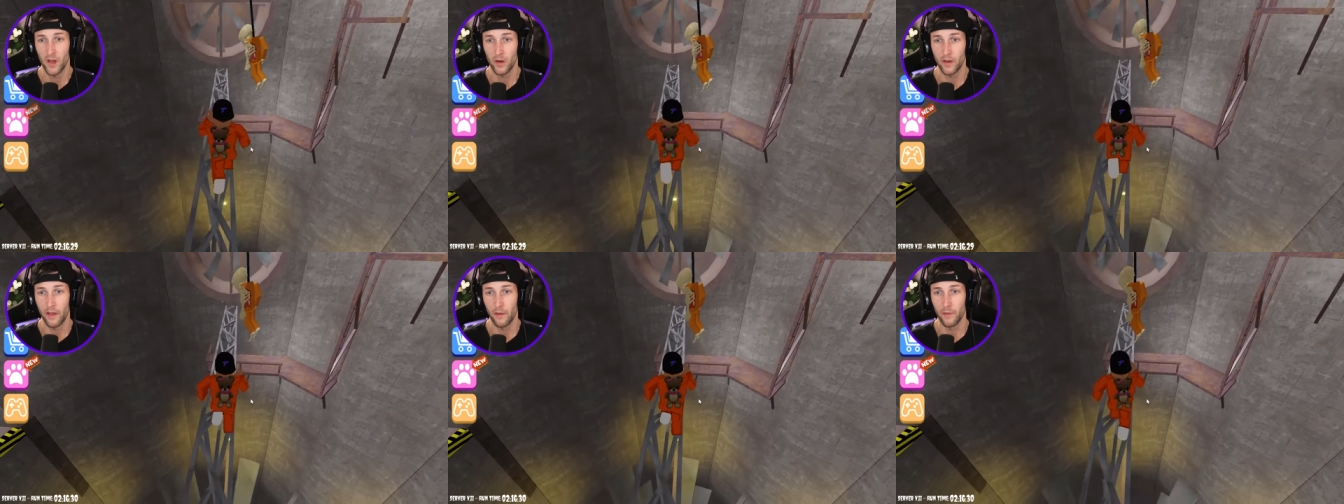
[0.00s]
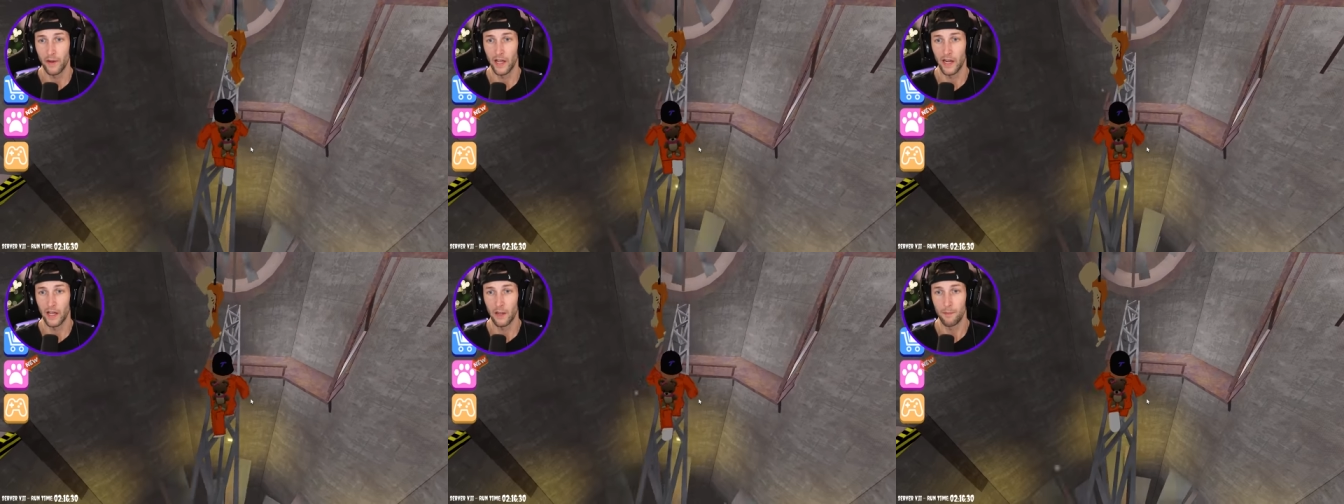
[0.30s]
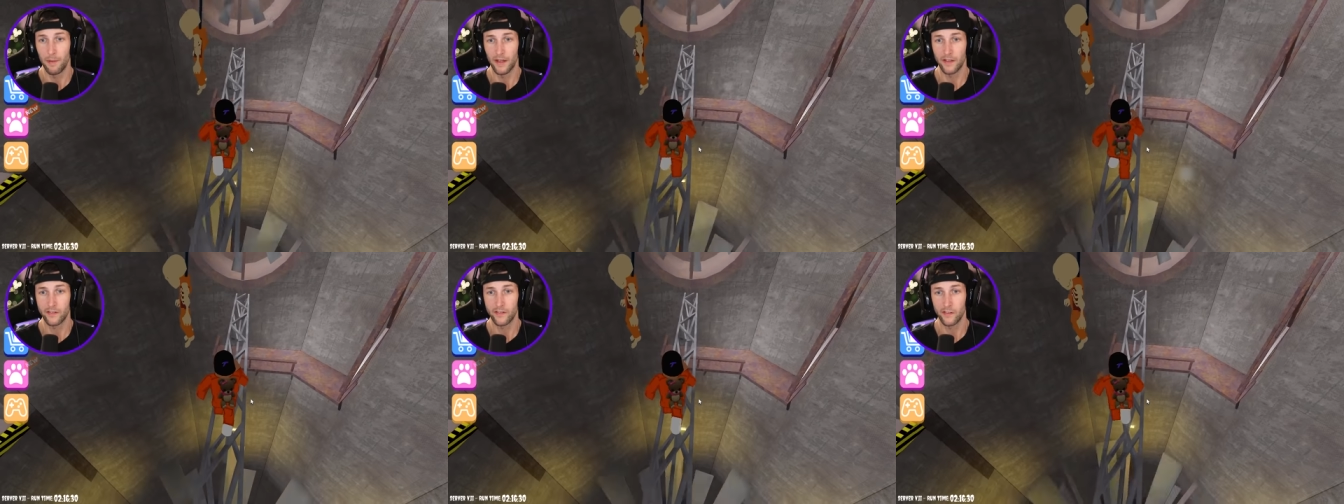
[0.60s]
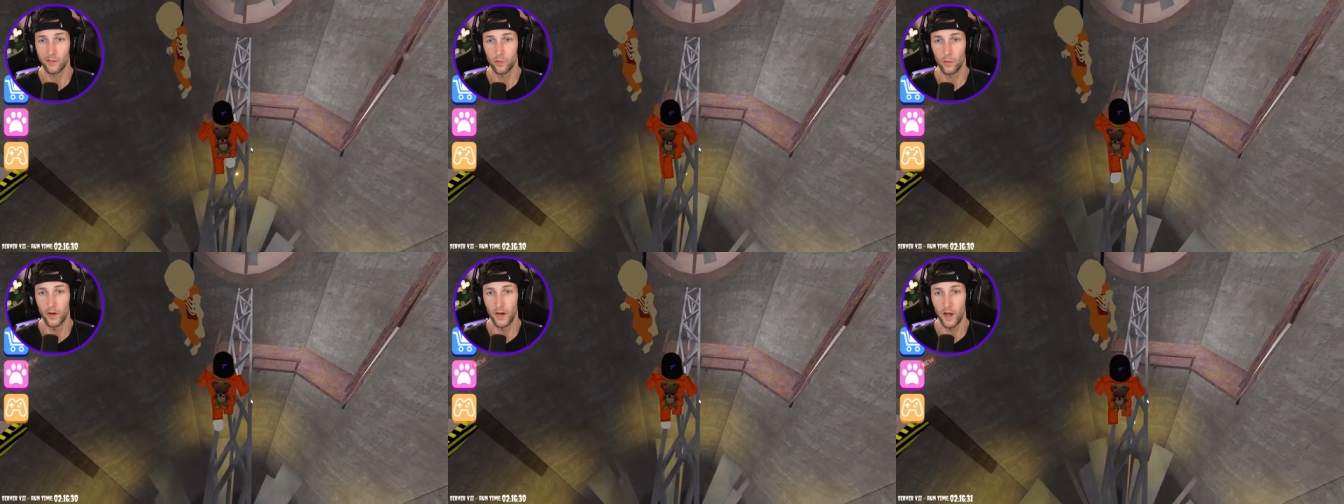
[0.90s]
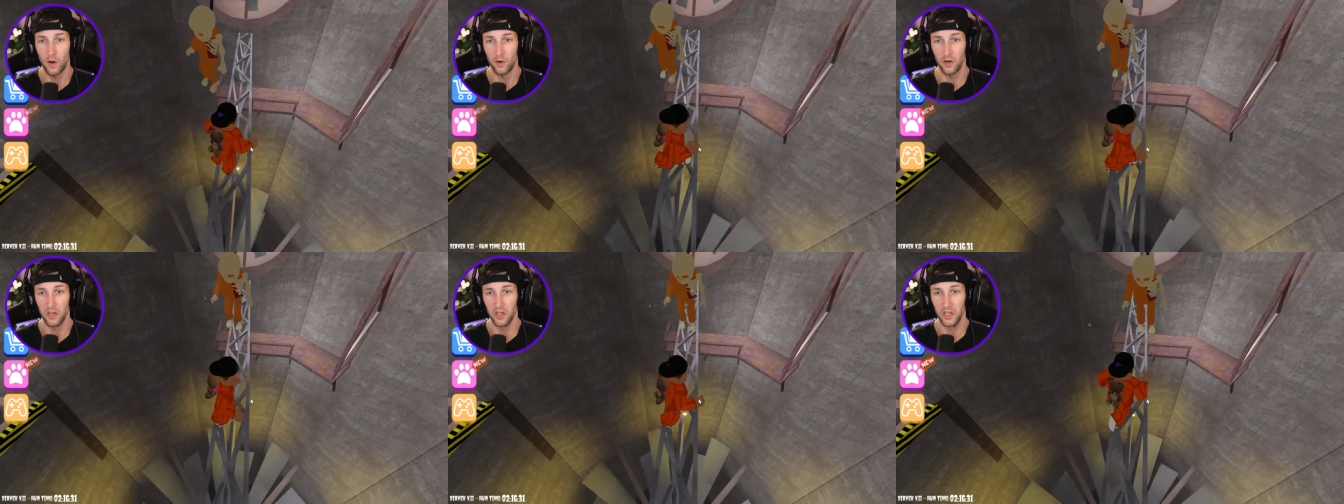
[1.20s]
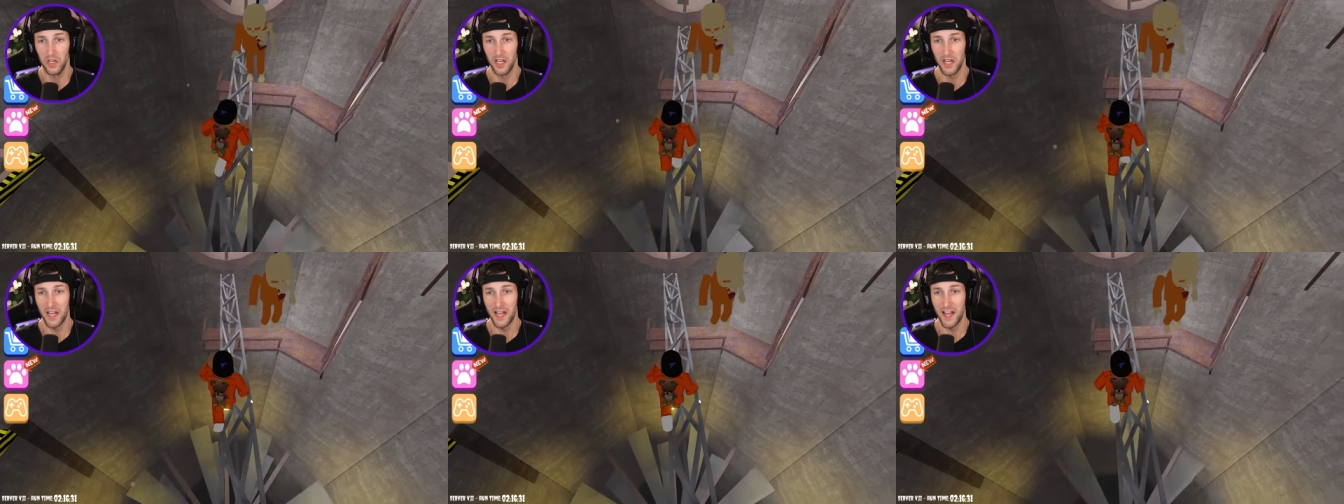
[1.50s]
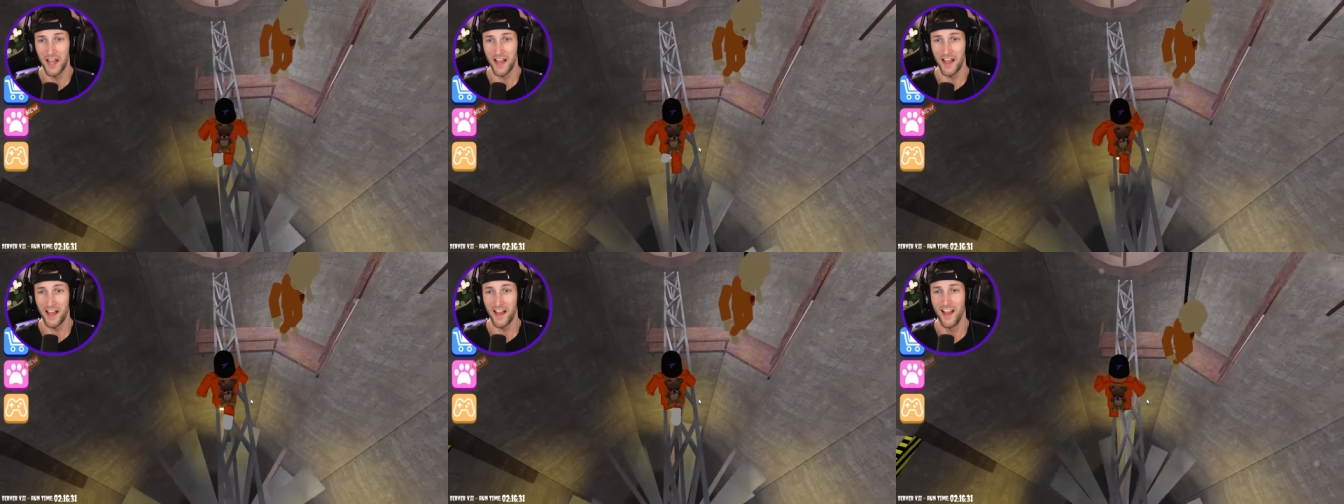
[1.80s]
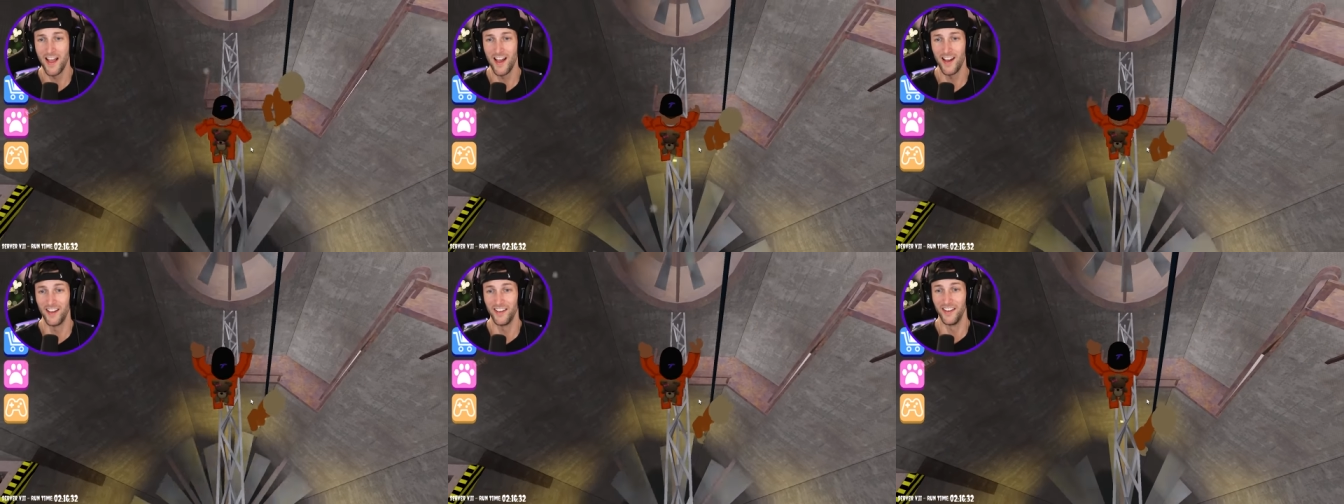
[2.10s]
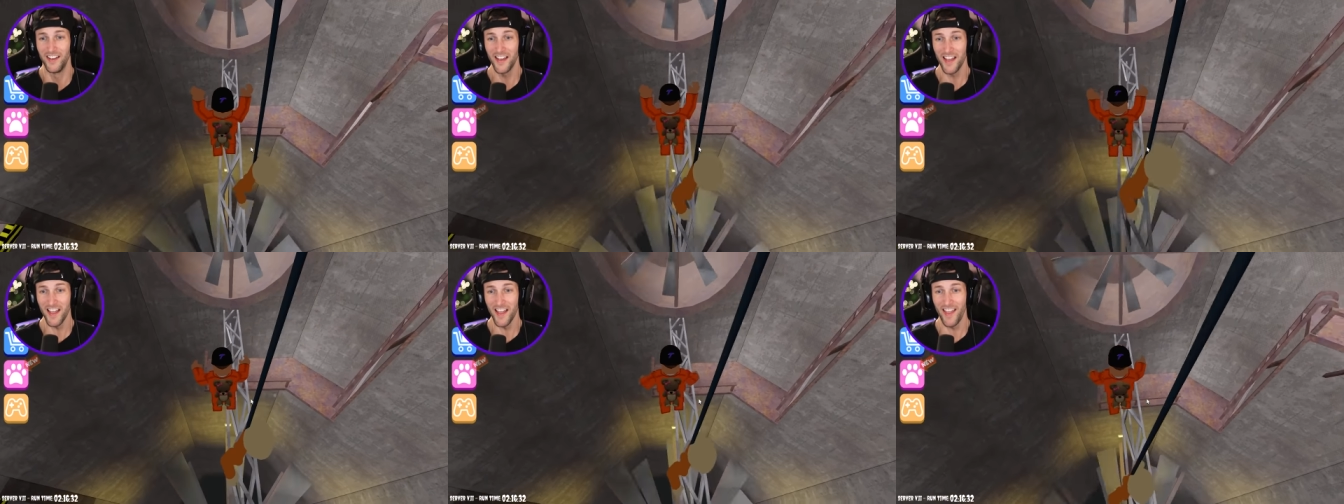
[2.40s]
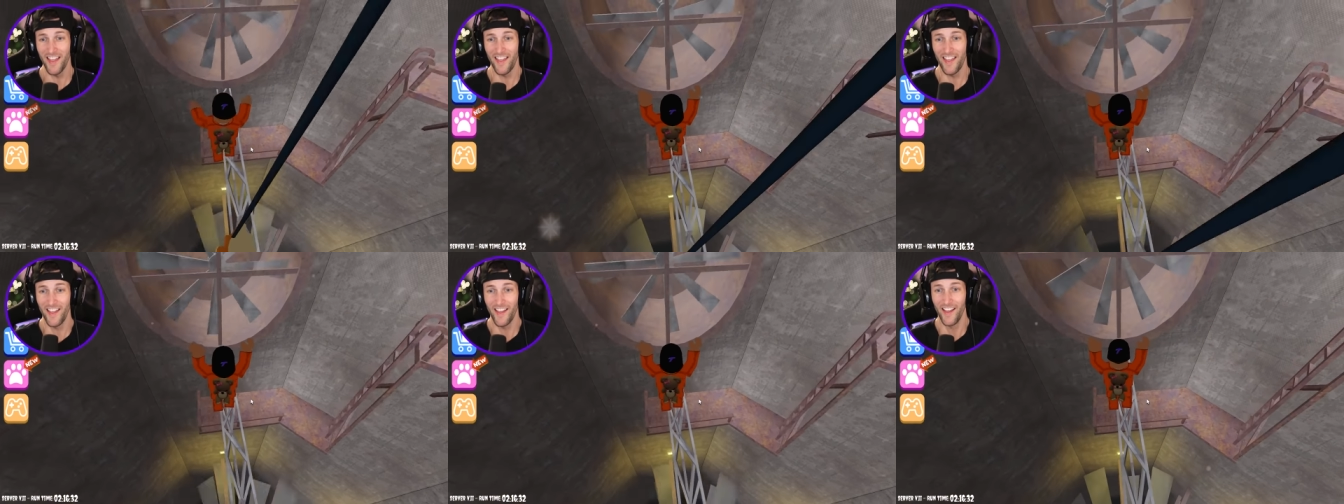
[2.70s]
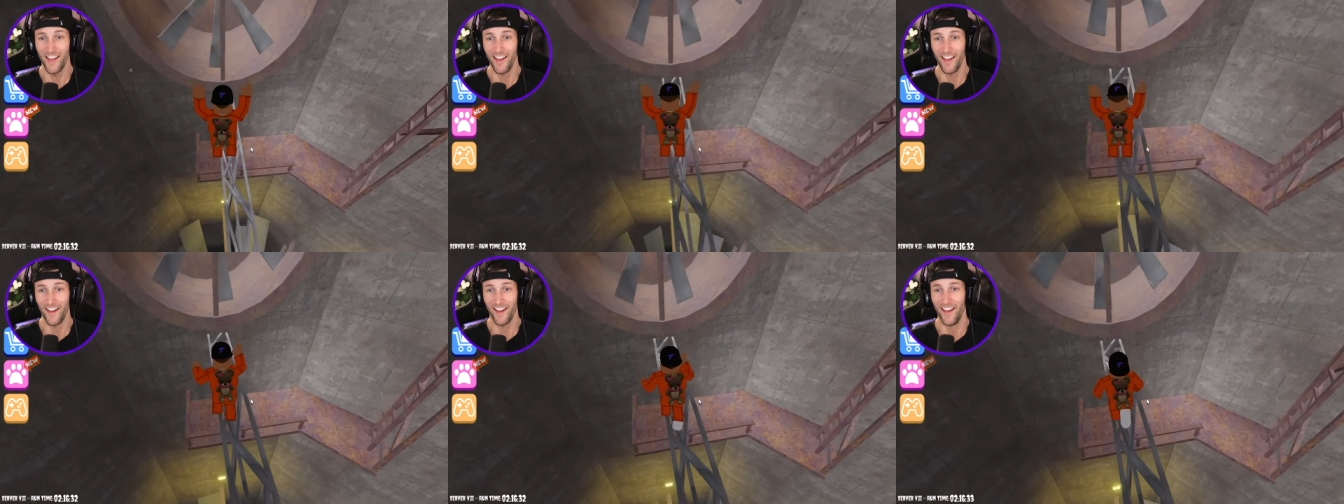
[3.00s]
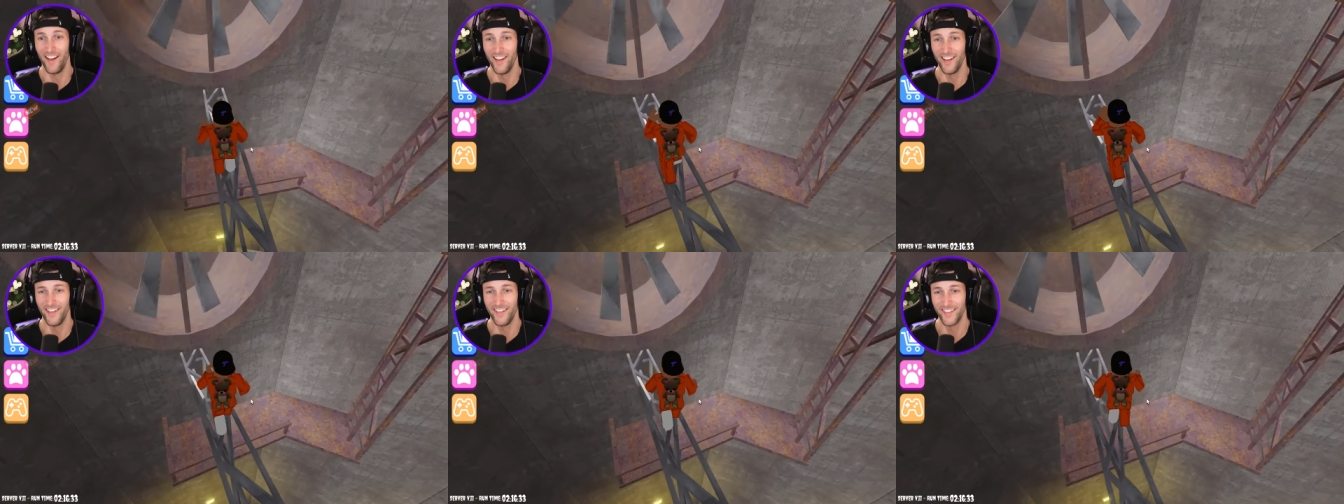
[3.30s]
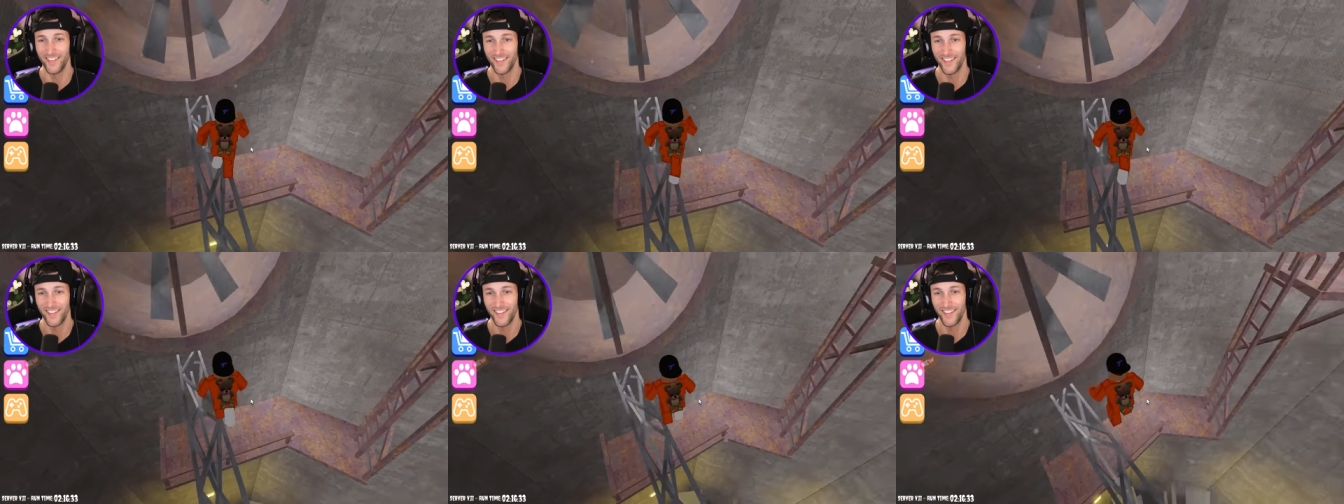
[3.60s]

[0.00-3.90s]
Okay, we gotta get past this one out. Ugh!